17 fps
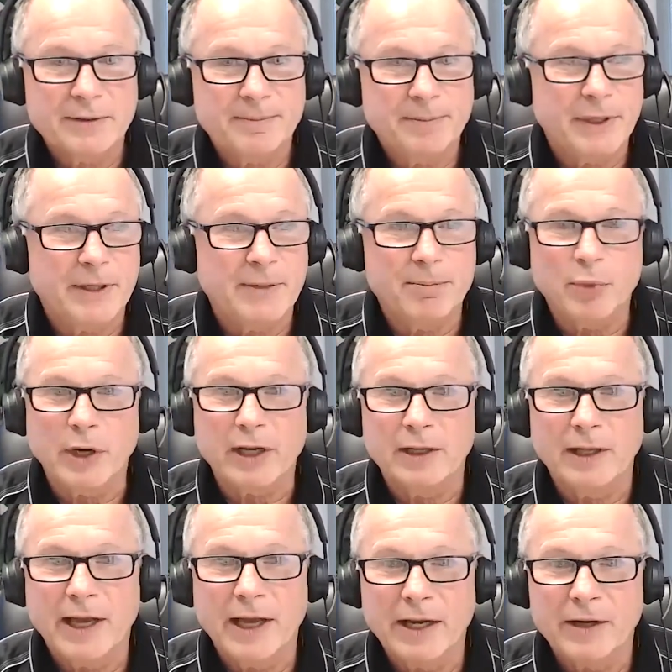be a
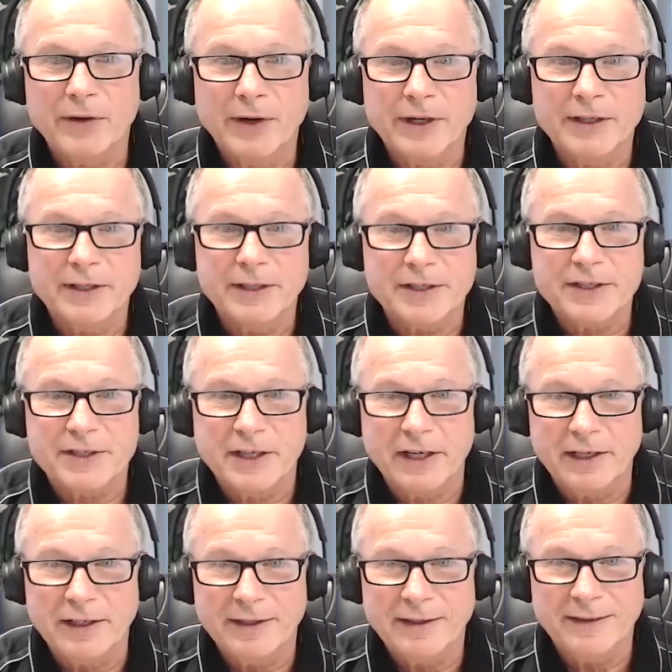bricklayer in a
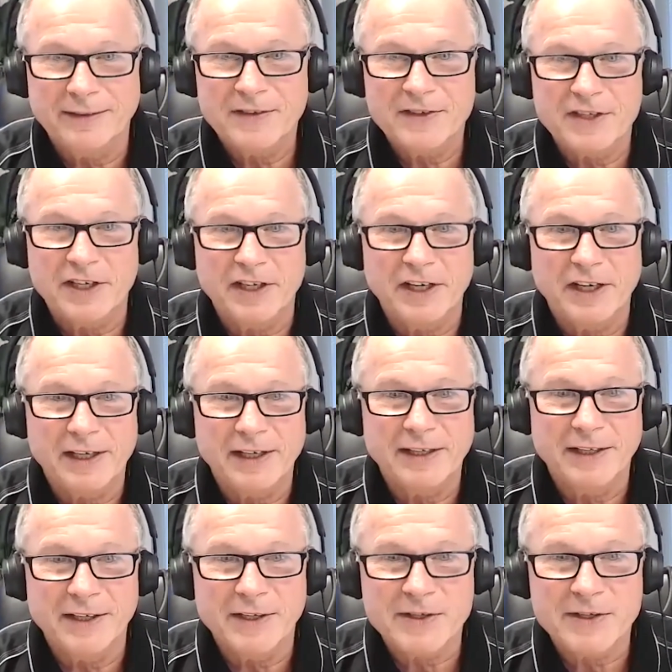city of Sydney,
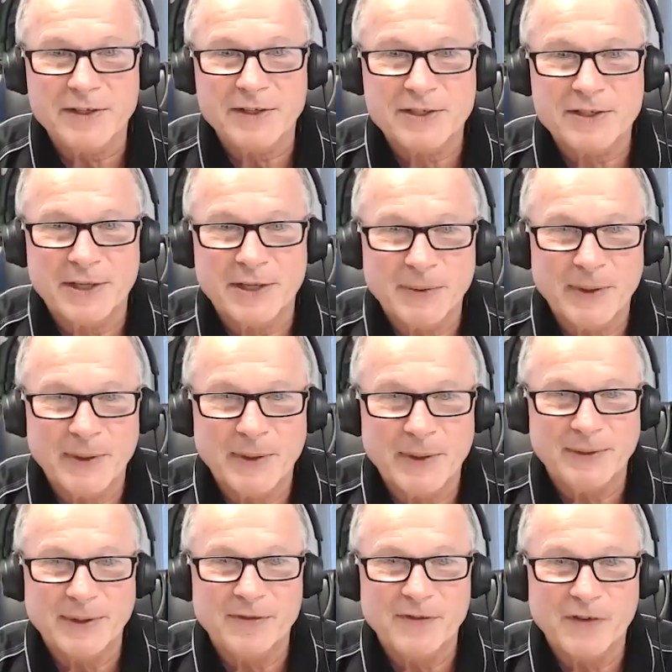you know, so
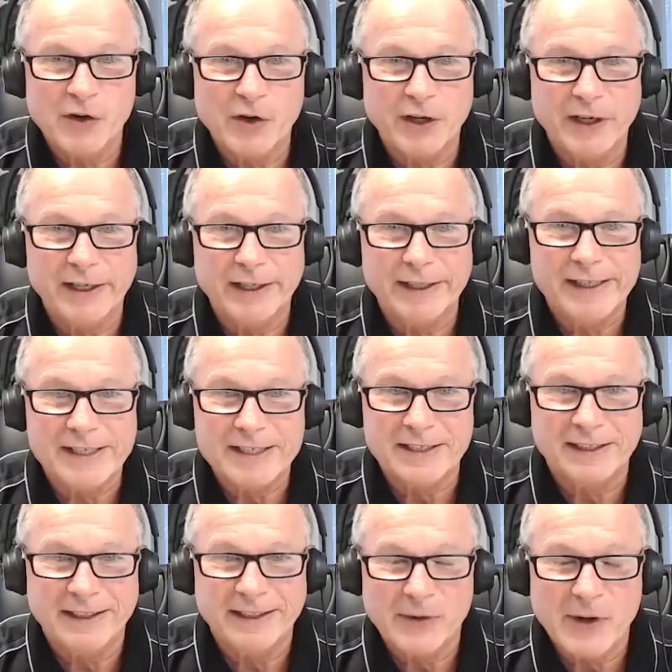we're very
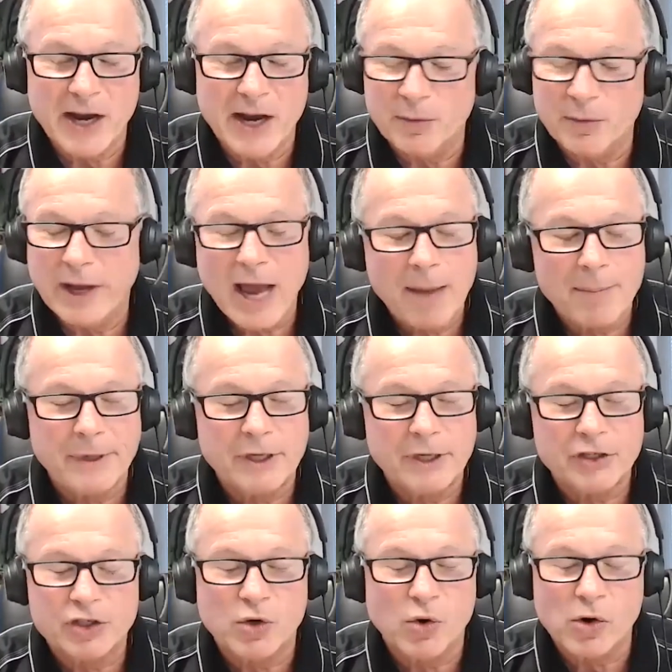easily around, and we're happy to
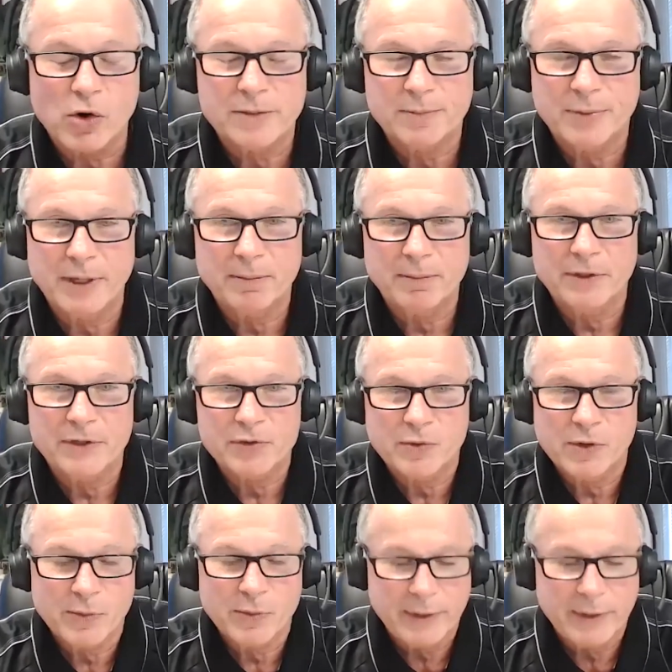talk to people as well.